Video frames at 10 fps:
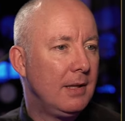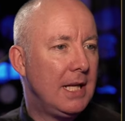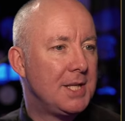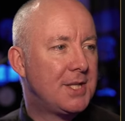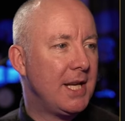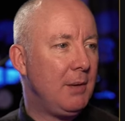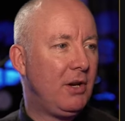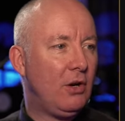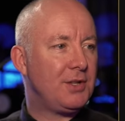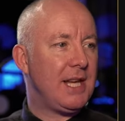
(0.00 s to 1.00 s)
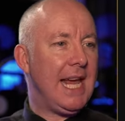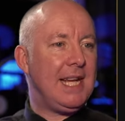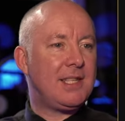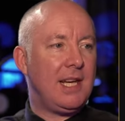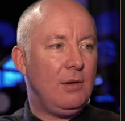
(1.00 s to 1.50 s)
let's see, we got
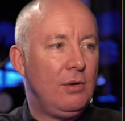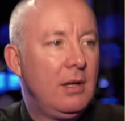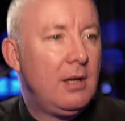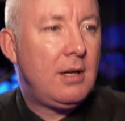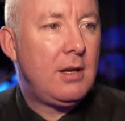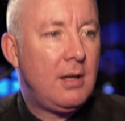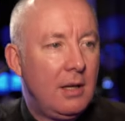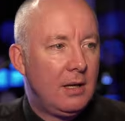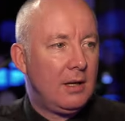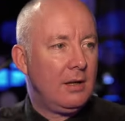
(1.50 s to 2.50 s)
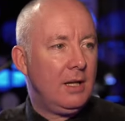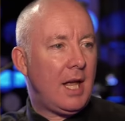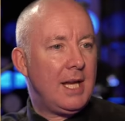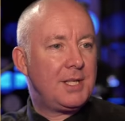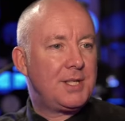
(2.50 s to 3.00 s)
18
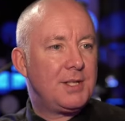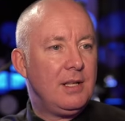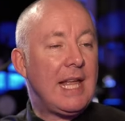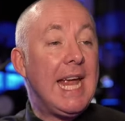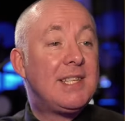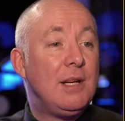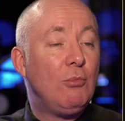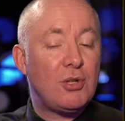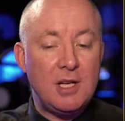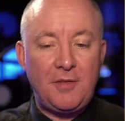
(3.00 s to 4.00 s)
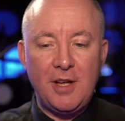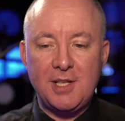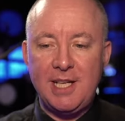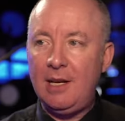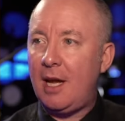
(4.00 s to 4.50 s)
likes, 18 watching,
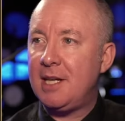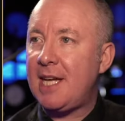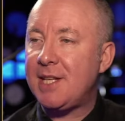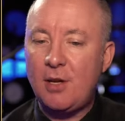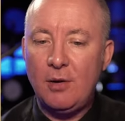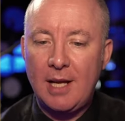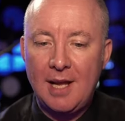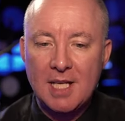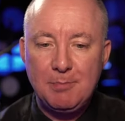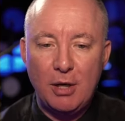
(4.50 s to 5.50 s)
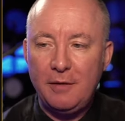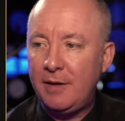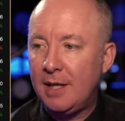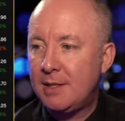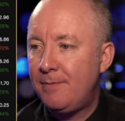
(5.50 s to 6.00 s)
13 likes. That's okay. That's
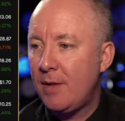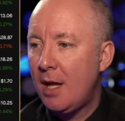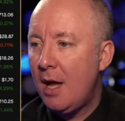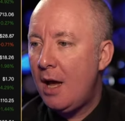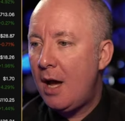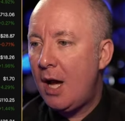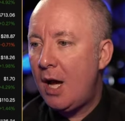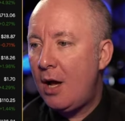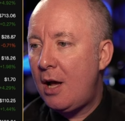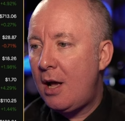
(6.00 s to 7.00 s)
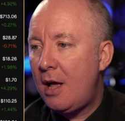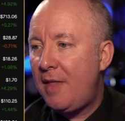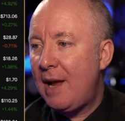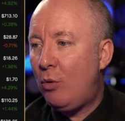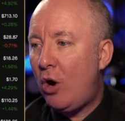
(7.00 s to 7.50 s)
perfect. Uh,
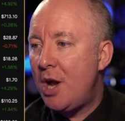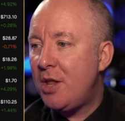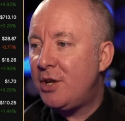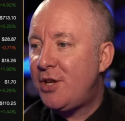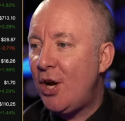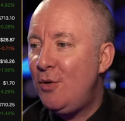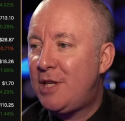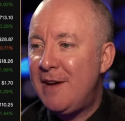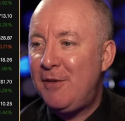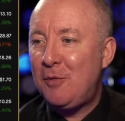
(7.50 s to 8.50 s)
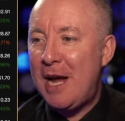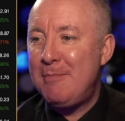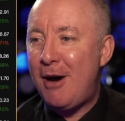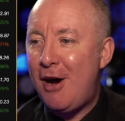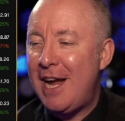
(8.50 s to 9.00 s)
they want another Doge
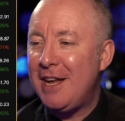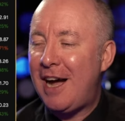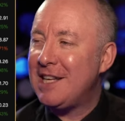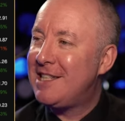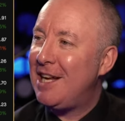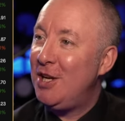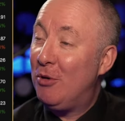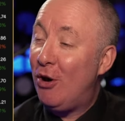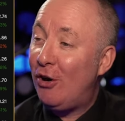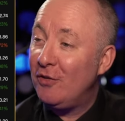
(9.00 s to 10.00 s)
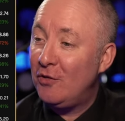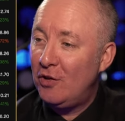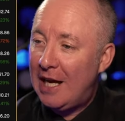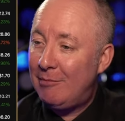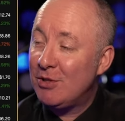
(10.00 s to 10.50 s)
giveaway, Martyn. I tell you what,
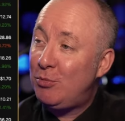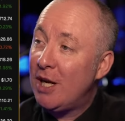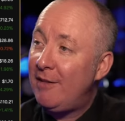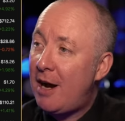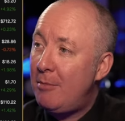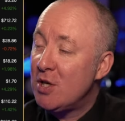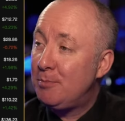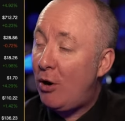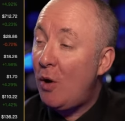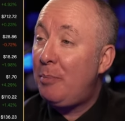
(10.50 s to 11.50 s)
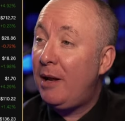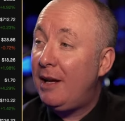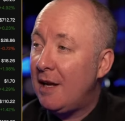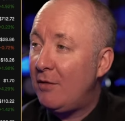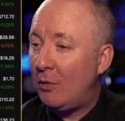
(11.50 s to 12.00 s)
that was one of our most
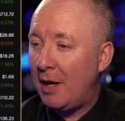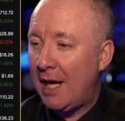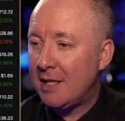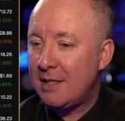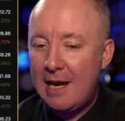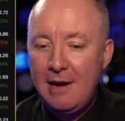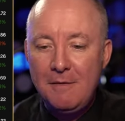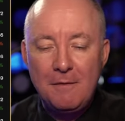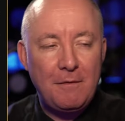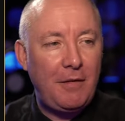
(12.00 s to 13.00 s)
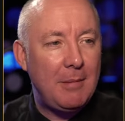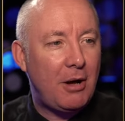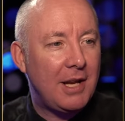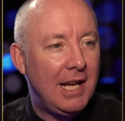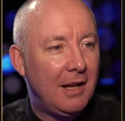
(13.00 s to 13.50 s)
popular giveaways.
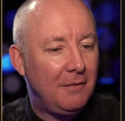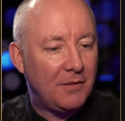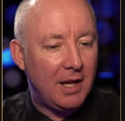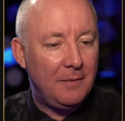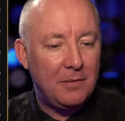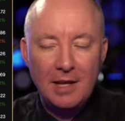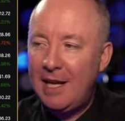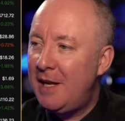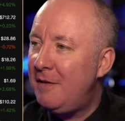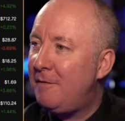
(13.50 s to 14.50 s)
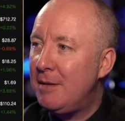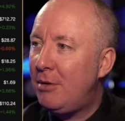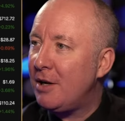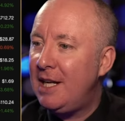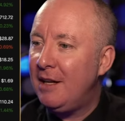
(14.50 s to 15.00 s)
Everybody loved it.
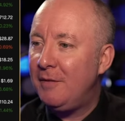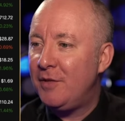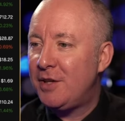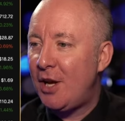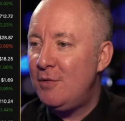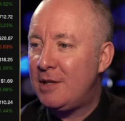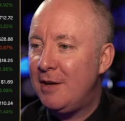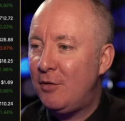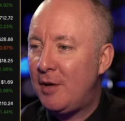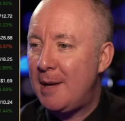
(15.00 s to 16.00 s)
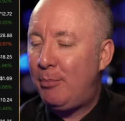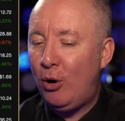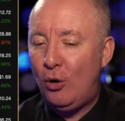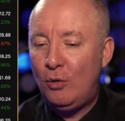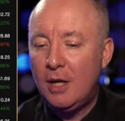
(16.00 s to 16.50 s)
Everybody loved the Doge giveaway,
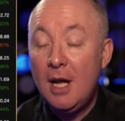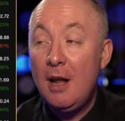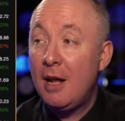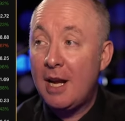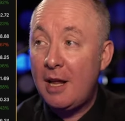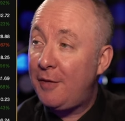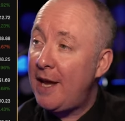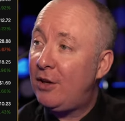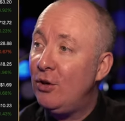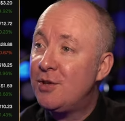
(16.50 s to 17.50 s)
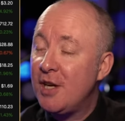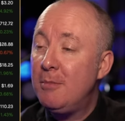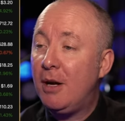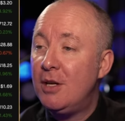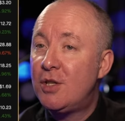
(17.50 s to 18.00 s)
Paul, and I thank you
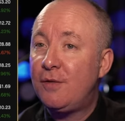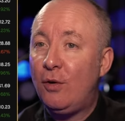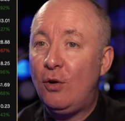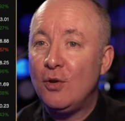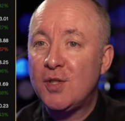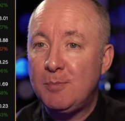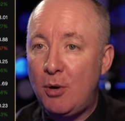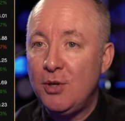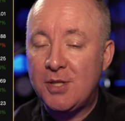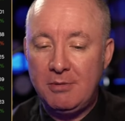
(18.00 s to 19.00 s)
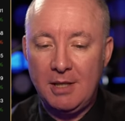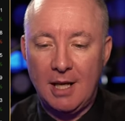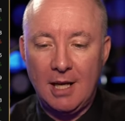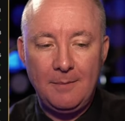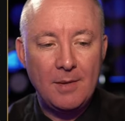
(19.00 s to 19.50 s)
so much for sponsoring
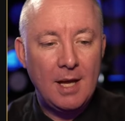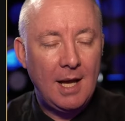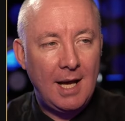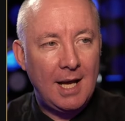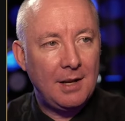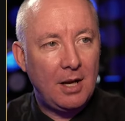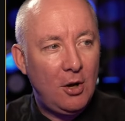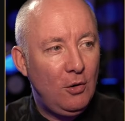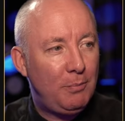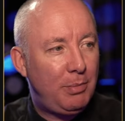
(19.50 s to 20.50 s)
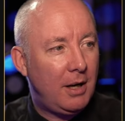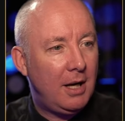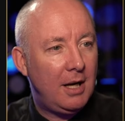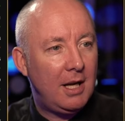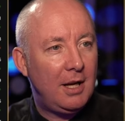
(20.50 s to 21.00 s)
that. And I hope
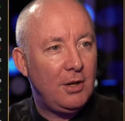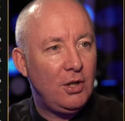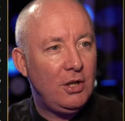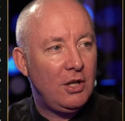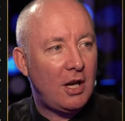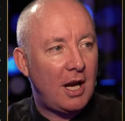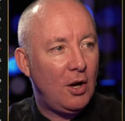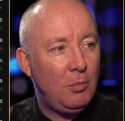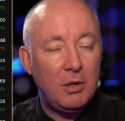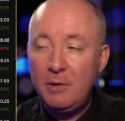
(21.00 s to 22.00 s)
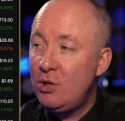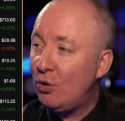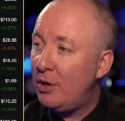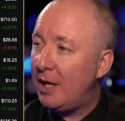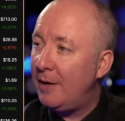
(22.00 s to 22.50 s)
uh, I hope you
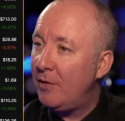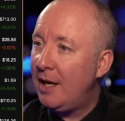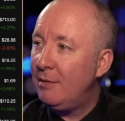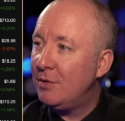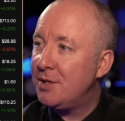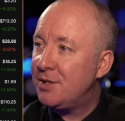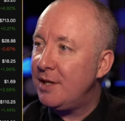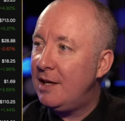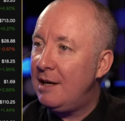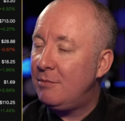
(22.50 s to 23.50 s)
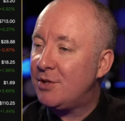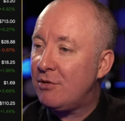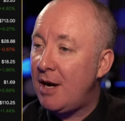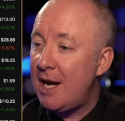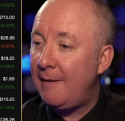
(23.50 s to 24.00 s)
enjoyed it. It was uh, it
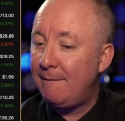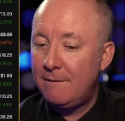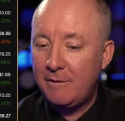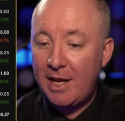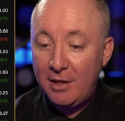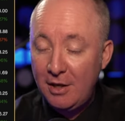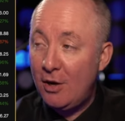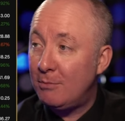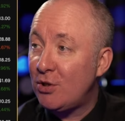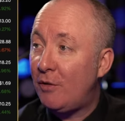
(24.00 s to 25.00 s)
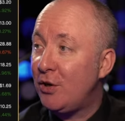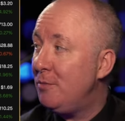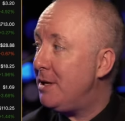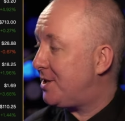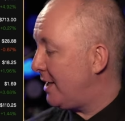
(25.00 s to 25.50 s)
was great. Thank you. I'm sorry
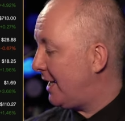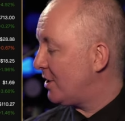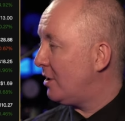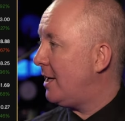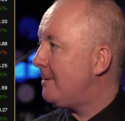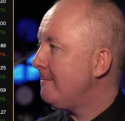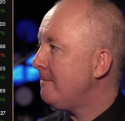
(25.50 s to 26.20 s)
you missed it actually.